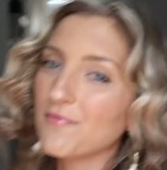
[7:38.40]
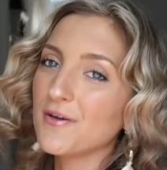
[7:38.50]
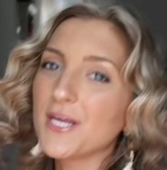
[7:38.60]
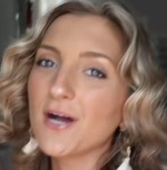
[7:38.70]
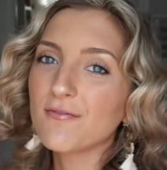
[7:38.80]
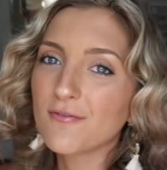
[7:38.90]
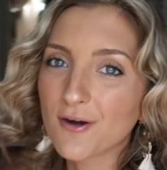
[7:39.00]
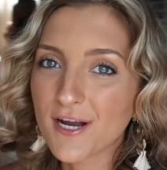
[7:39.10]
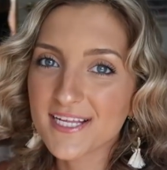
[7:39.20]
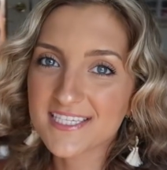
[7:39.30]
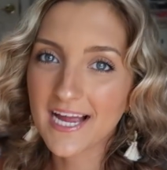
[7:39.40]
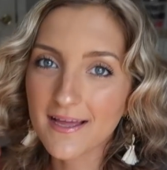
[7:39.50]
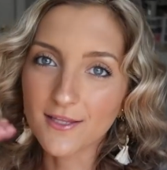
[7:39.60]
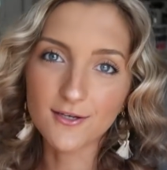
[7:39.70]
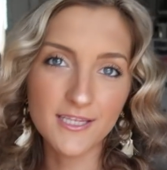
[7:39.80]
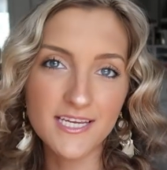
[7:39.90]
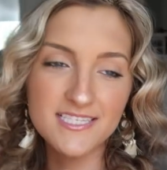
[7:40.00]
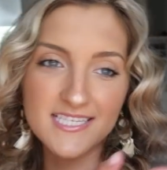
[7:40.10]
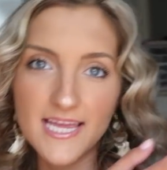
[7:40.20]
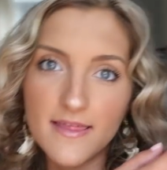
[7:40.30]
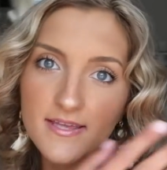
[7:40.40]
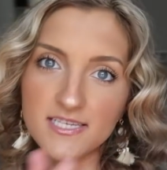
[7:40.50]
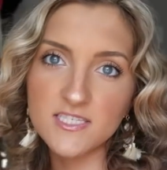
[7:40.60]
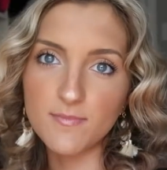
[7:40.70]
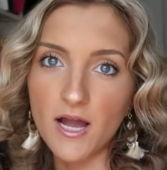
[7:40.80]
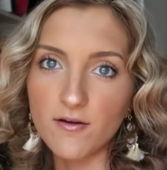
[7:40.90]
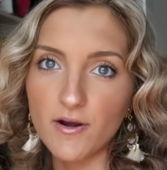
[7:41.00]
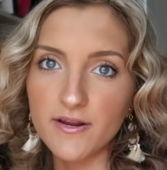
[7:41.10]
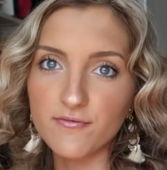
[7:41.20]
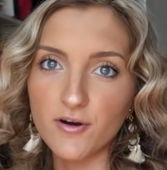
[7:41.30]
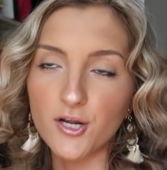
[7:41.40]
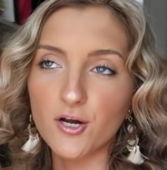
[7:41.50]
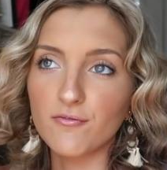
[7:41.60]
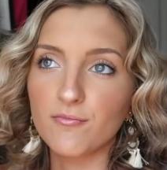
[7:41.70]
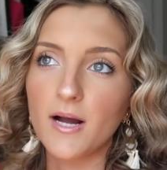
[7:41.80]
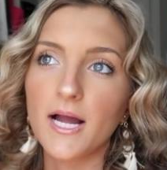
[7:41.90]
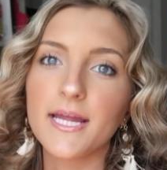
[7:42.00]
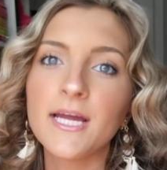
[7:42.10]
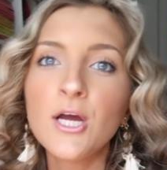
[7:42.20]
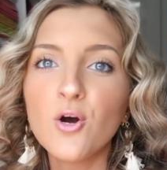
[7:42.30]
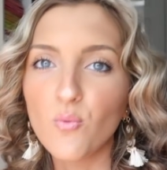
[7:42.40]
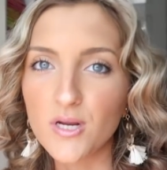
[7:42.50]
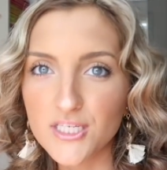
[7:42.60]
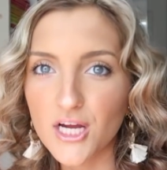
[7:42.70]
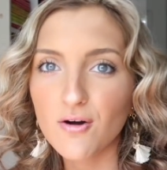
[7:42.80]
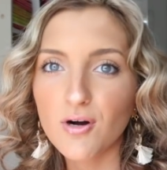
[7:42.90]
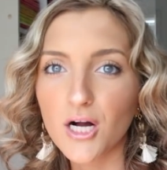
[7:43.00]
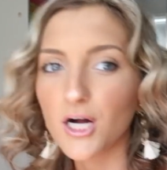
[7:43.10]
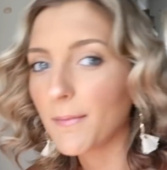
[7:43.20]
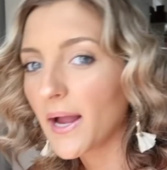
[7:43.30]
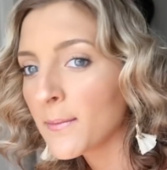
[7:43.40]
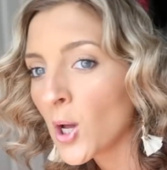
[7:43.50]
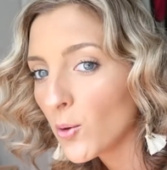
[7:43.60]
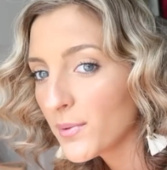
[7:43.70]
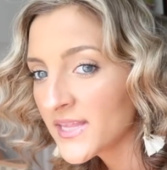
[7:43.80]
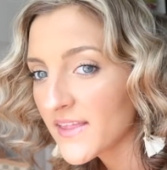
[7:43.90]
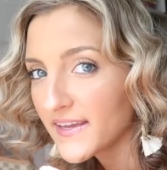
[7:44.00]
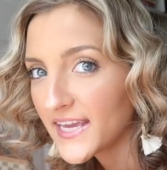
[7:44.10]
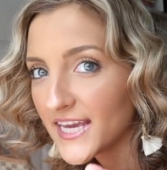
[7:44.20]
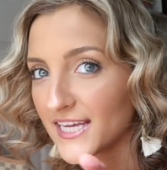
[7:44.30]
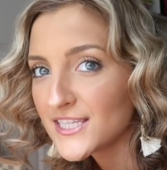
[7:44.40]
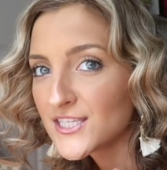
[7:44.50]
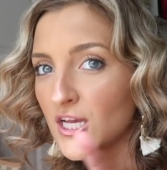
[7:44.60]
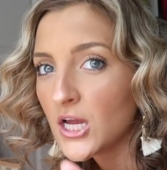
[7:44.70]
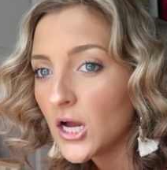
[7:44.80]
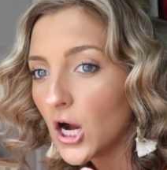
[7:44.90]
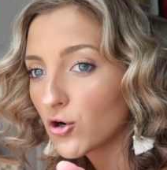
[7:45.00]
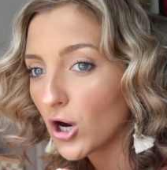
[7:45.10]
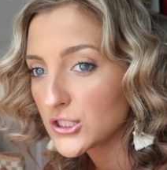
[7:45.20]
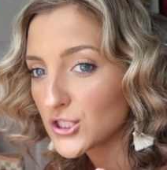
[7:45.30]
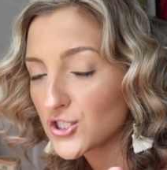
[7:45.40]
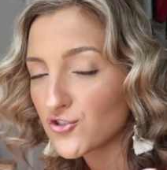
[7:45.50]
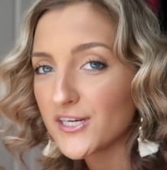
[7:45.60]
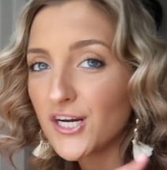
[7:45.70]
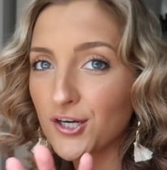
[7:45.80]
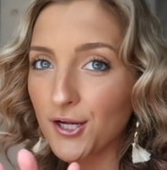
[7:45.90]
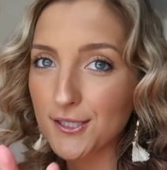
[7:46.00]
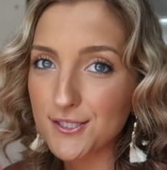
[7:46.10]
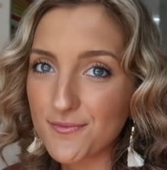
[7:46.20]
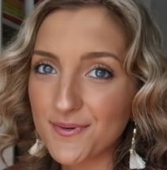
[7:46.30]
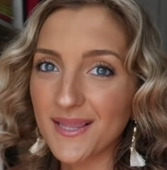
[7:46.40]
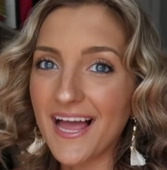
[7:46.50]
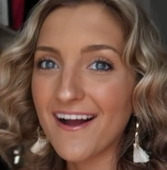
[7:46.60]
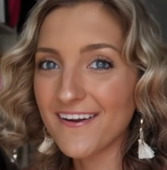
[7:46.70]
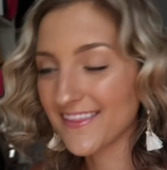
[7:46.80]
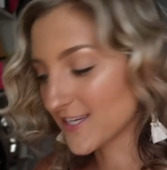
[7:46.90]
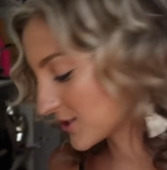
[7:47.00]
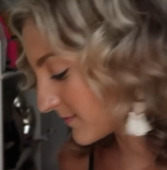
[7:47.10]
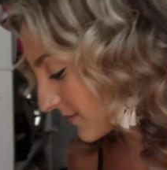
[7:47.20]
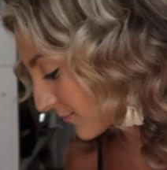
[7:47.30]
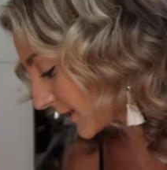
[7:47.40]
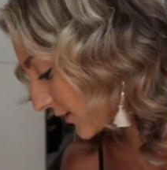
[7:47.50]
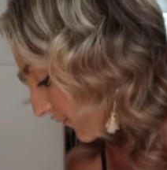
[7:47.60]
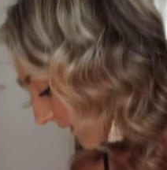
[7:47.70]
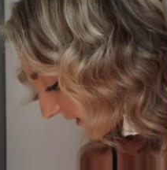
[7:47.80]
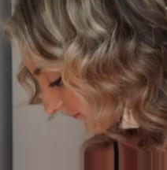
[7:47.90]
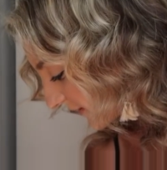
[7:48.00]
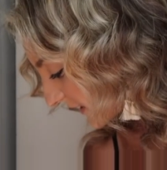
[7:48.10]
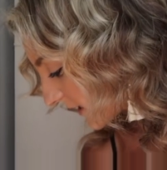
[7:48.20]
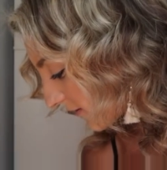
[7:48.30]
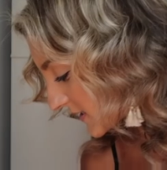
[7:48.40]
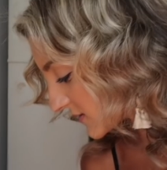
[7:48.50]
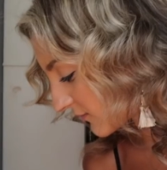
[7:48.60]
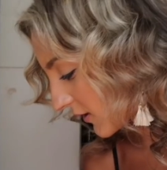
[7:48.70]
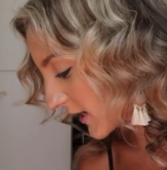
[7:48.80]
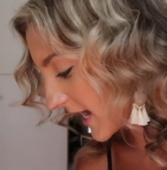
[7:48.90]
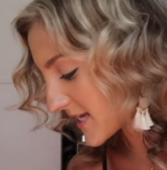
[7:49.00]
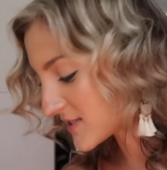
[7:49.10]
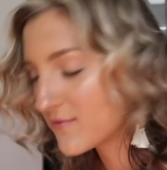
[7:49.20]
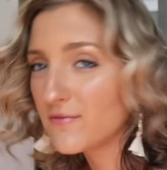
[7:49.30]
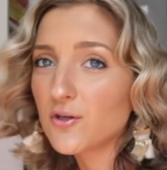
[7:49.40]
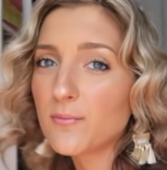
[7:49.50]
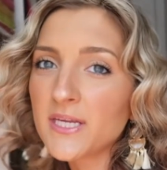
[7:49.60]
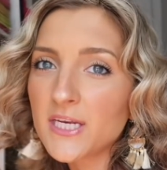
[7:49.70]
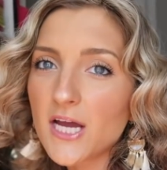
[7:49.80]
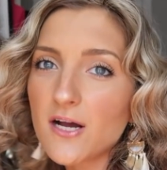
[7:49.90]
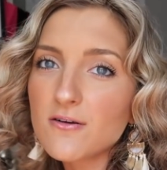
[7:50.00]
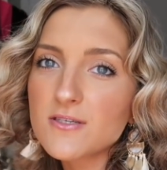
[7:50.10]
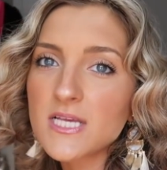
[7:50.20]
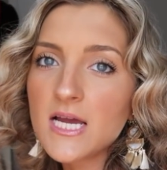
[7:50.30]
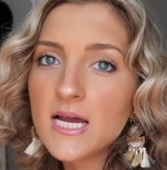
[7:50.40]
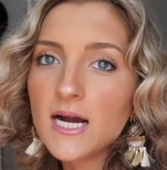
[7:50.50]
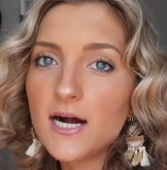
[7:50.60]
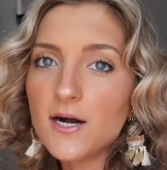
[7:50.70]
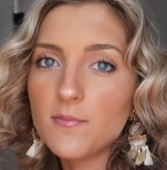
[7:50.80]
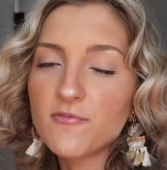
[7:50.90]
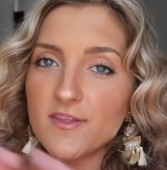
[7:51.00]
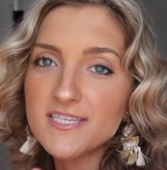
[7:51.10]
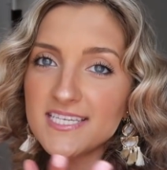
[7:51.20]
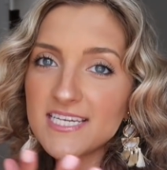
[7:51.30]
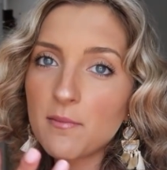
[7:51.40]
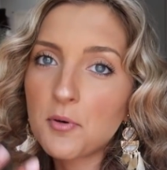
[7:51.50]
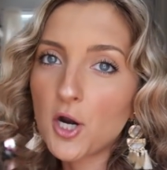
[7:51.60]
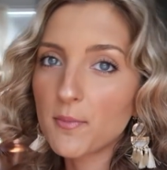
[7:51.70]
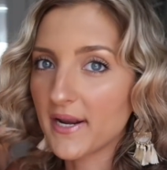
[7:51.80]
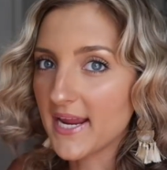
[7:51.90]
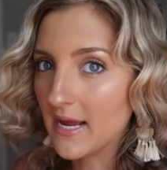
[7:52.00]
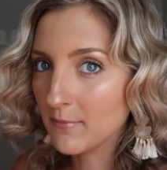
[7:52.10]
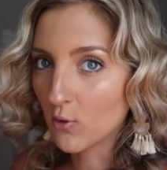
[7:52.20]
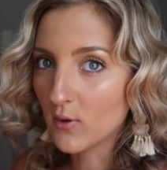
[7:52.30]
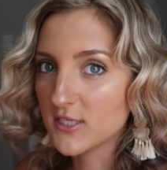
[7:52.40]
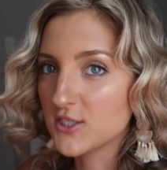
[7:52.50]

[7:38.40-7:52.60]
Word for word: a video for it. I literally sit in this spot right in front of my window. I'm hoping that the kids across the street are not super loud. This should be a pretty quick video as far as filming goes for the sit down part, but I am going